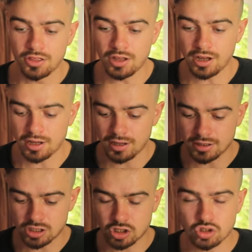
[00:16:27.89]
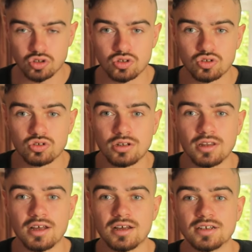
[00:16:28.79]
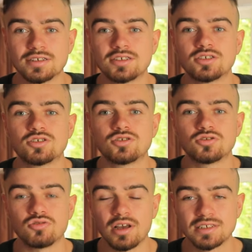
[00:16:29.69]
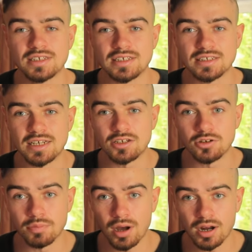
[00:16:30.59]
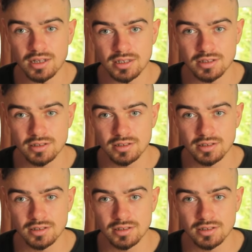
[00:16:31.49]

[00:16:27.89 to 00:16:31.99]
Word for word: The the stresses in your body,